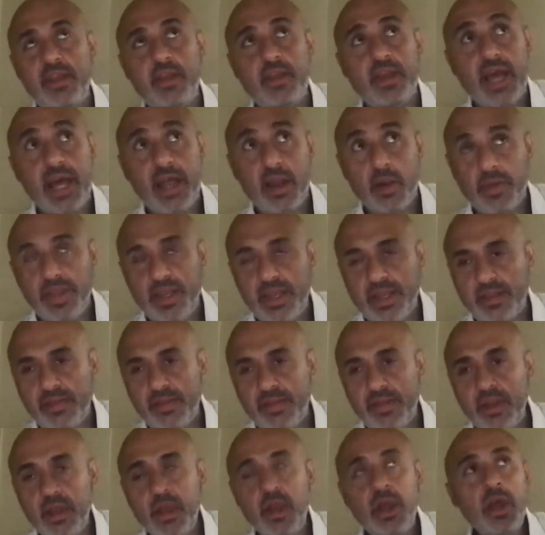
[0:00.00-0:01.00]
You got to read
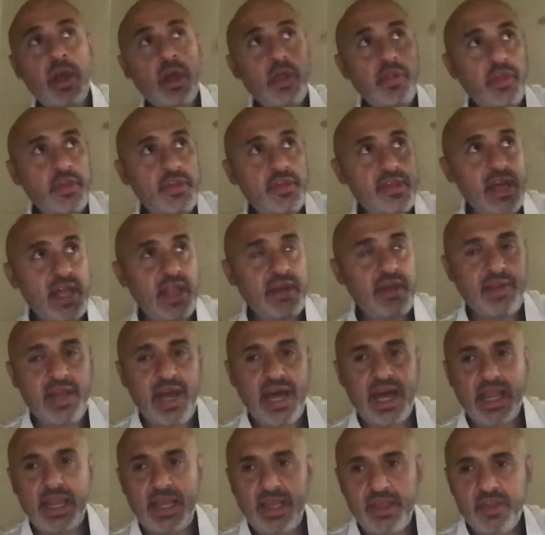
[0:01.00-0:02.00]
it. The Son of
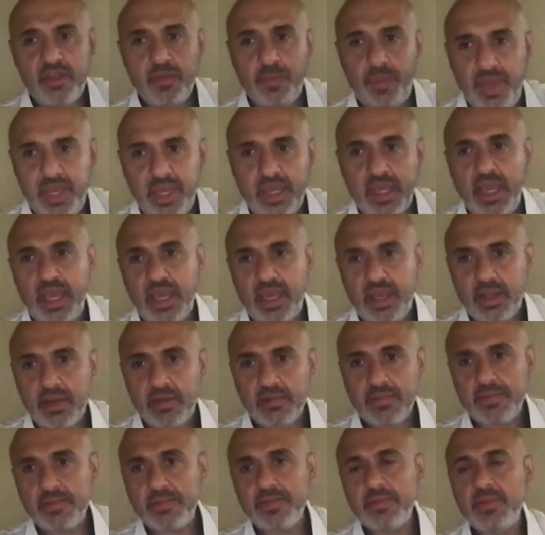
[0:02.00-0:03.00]
God is speaking.